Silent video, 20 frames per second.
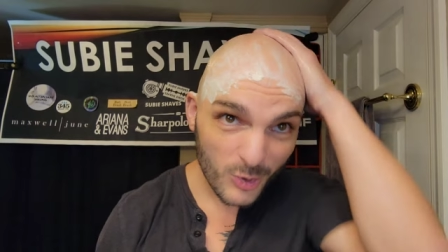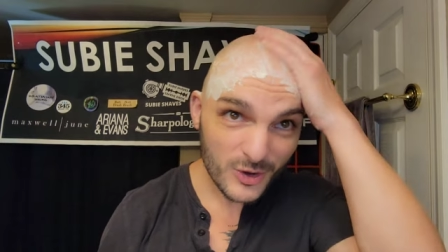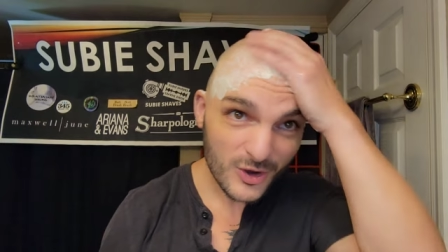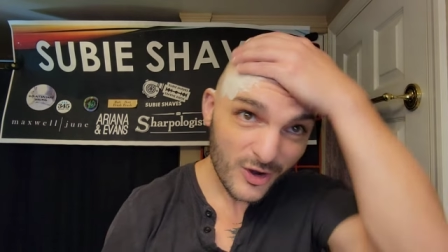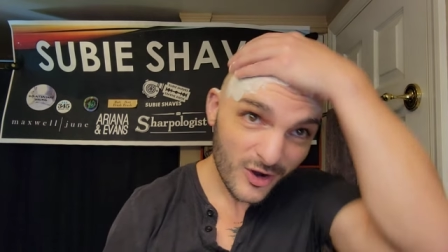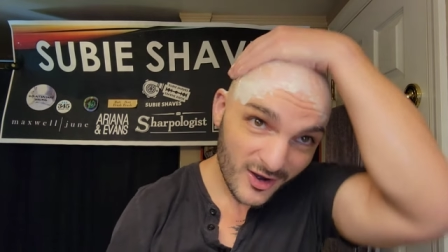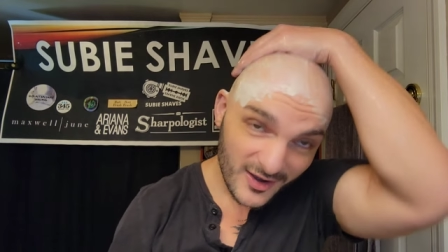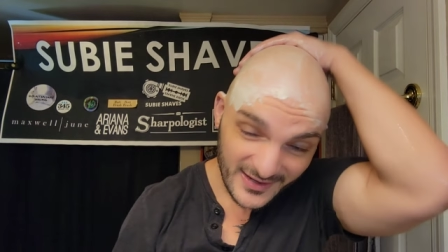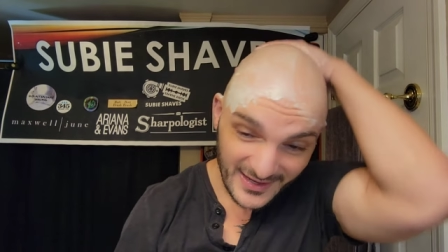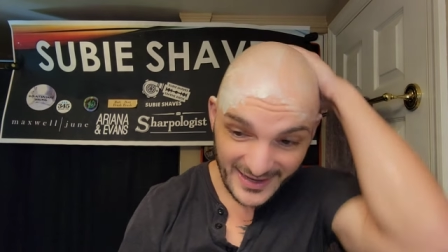
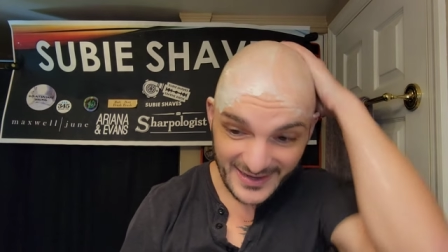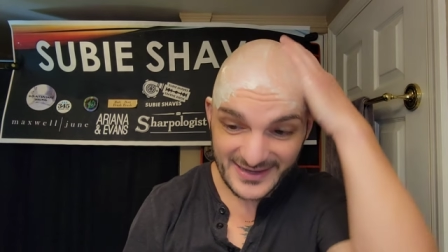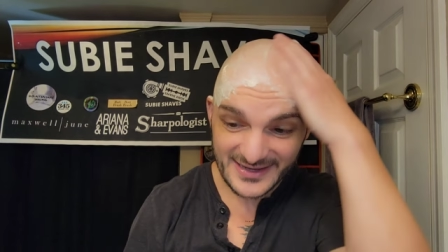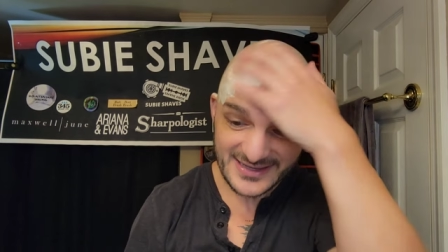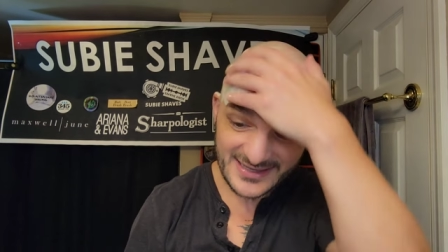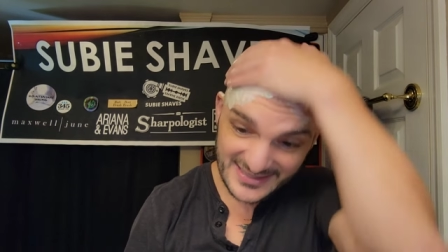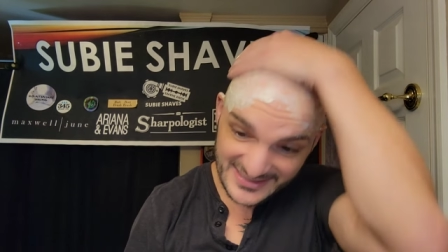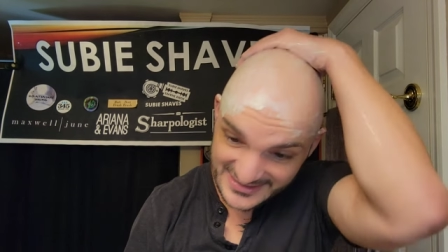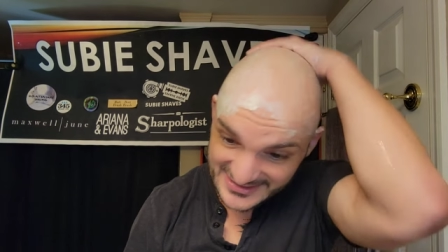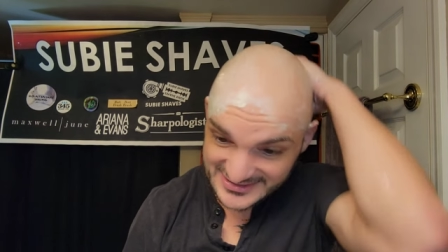good and
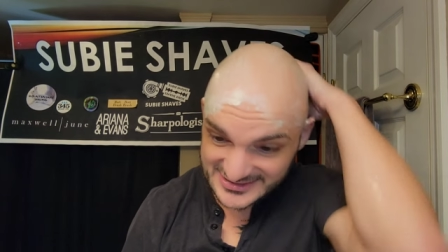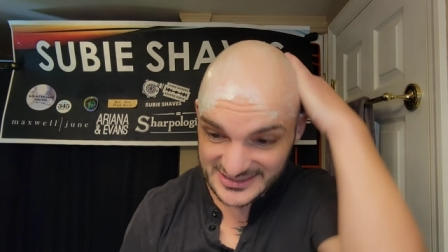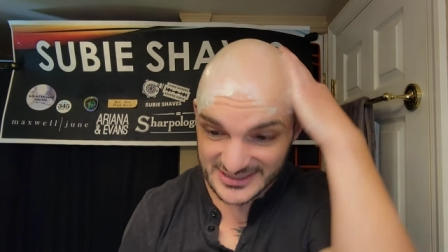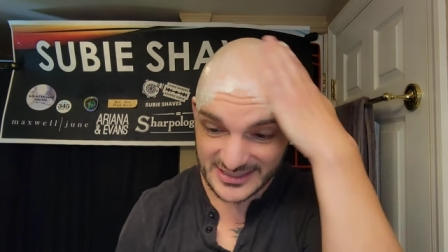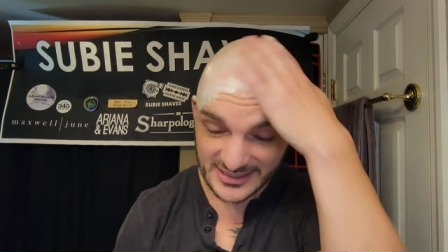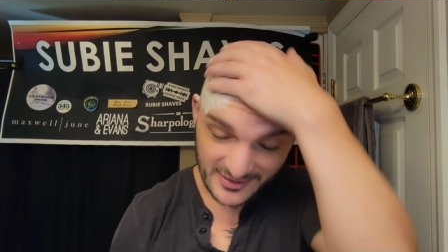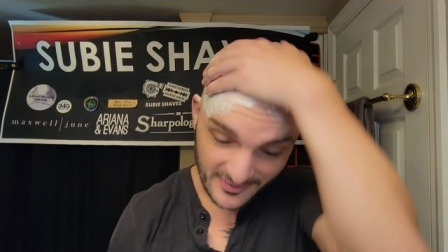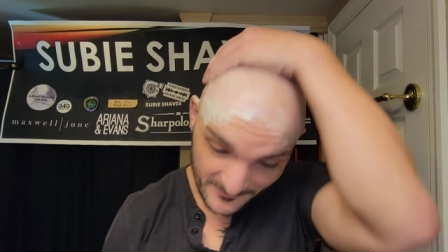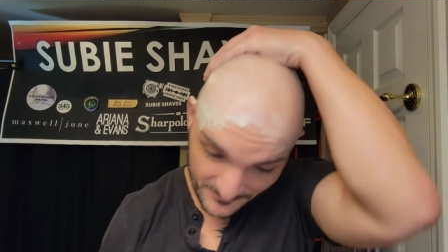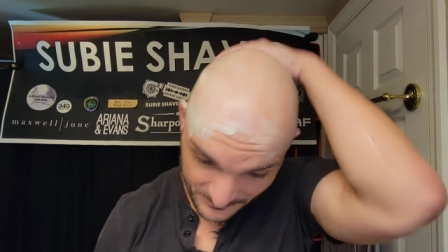
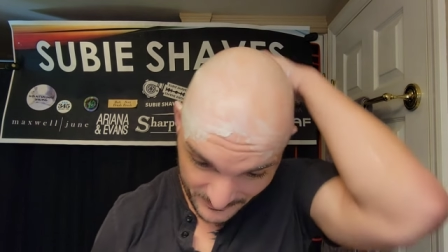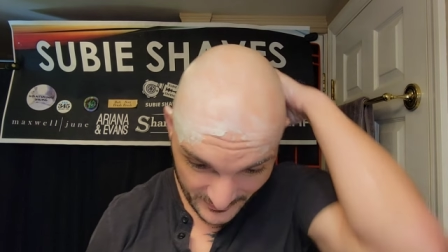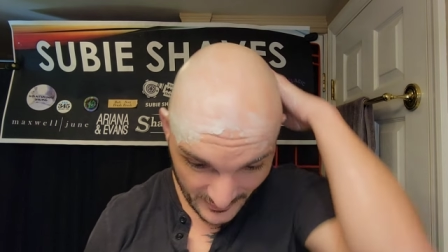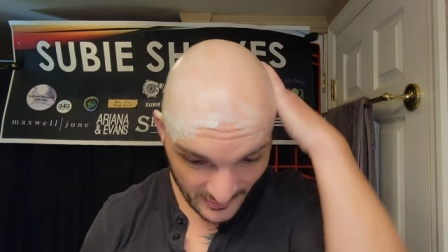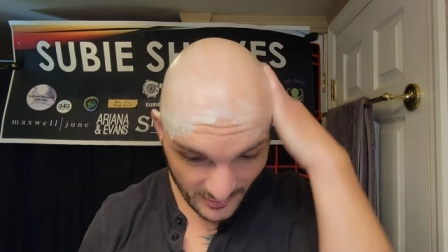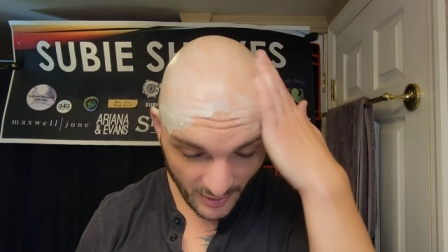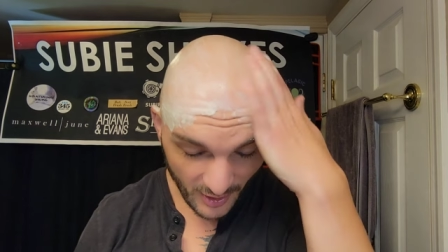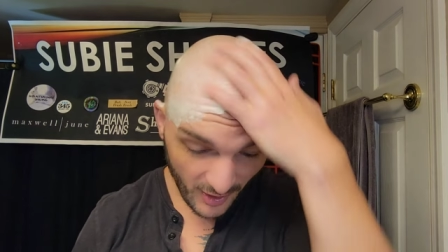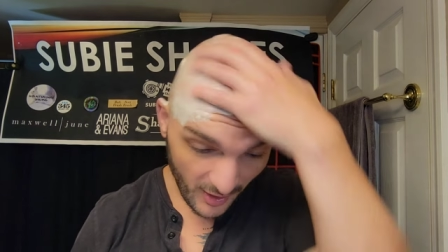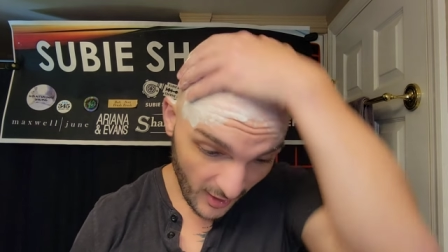easy.
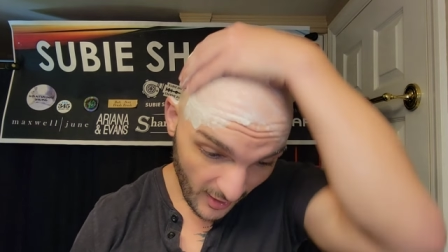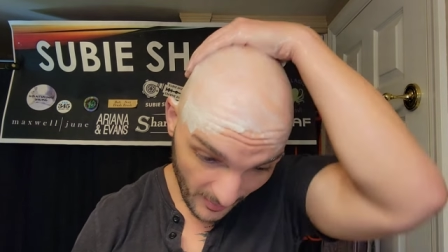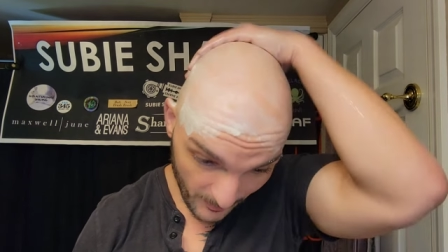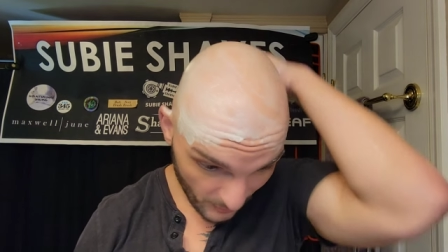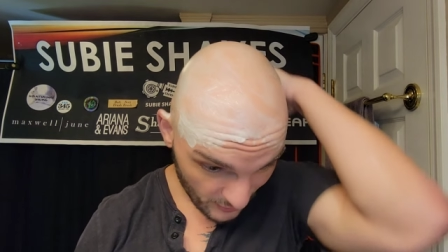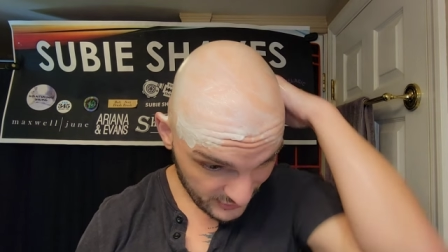Um,